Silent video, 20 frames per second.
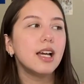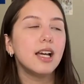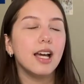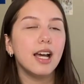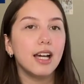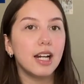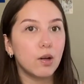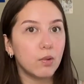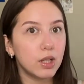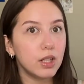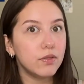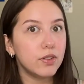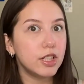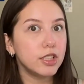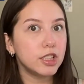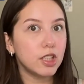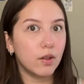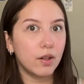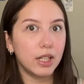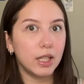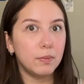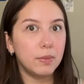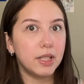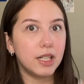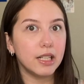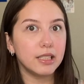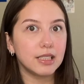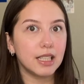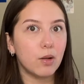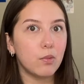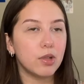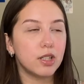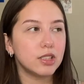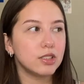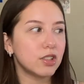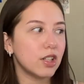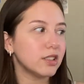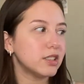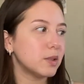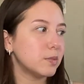And I want to finish already because I want to
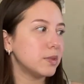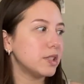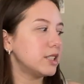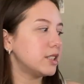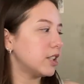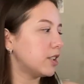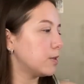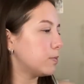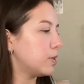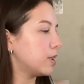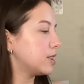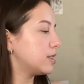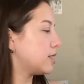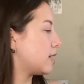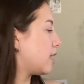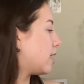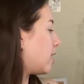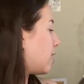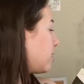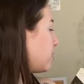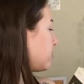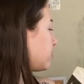start some of these other books that I have.